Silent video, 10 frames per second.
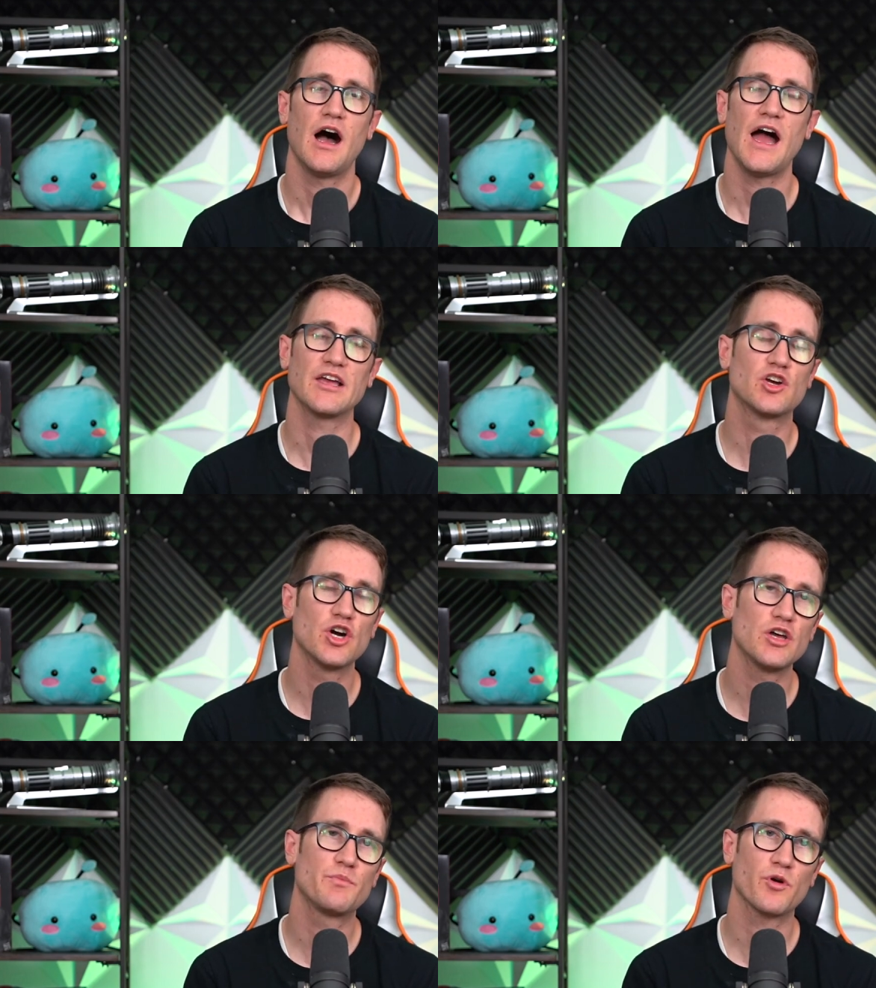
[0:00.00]
I
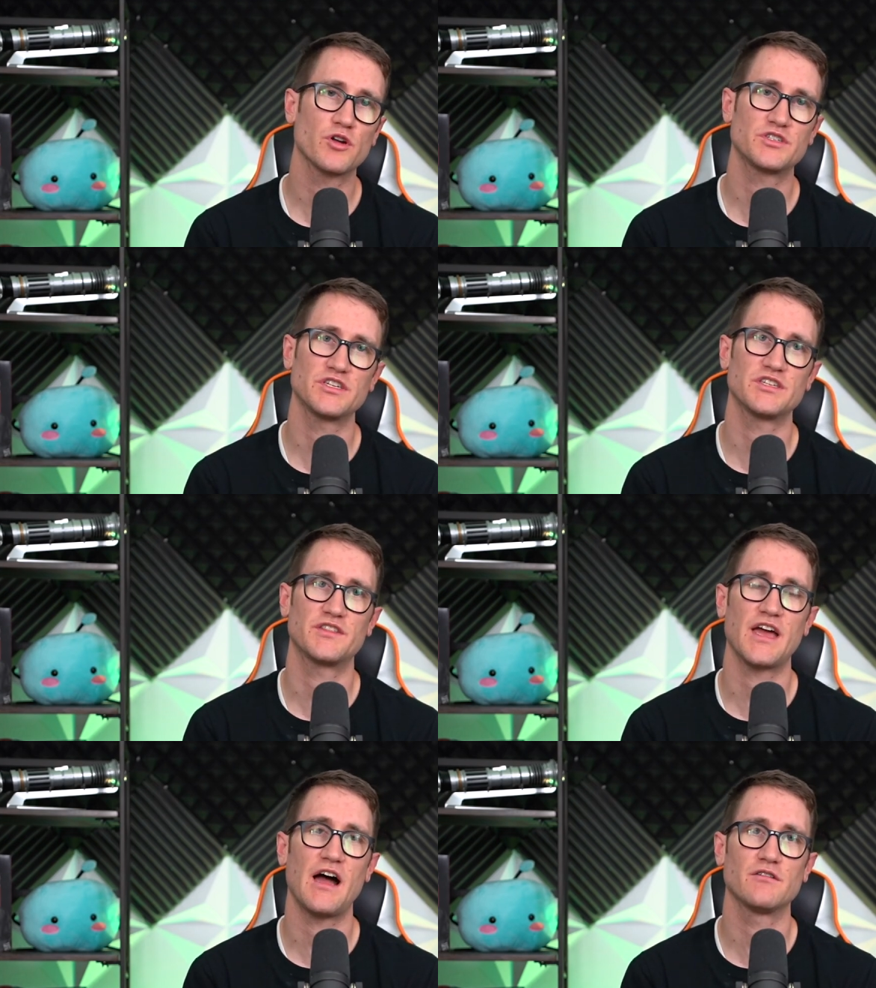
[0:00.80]
could purchase
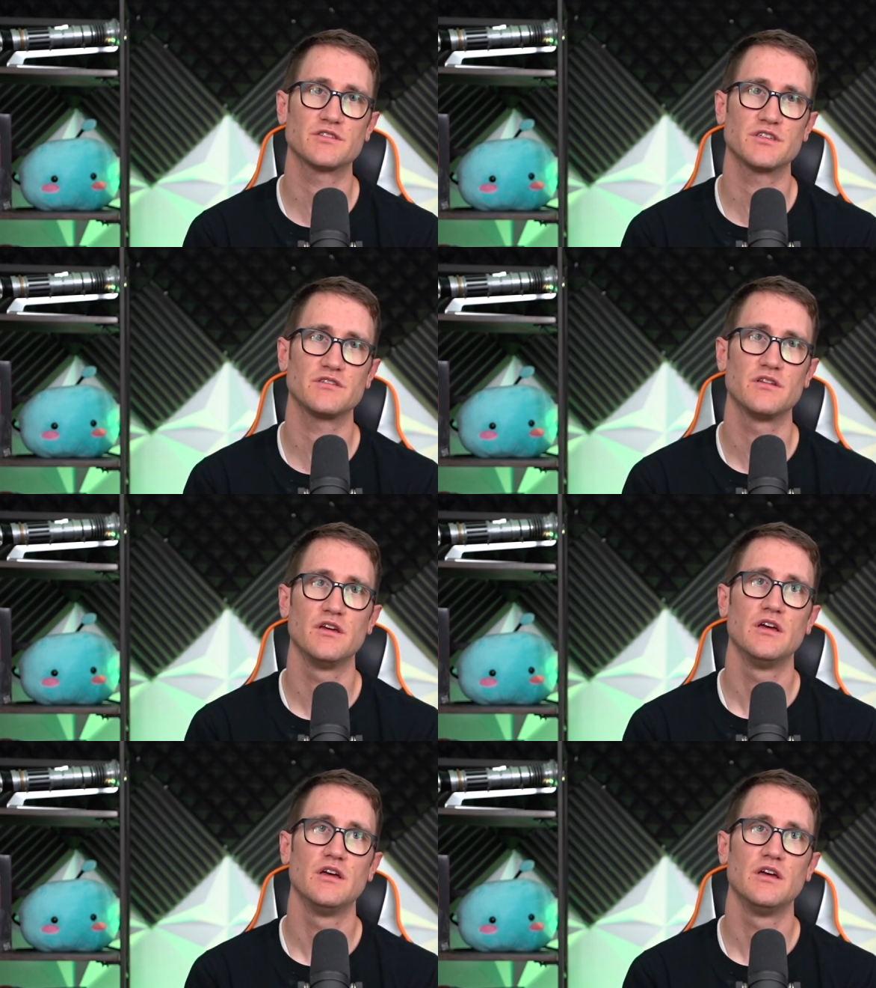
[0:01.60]
1,000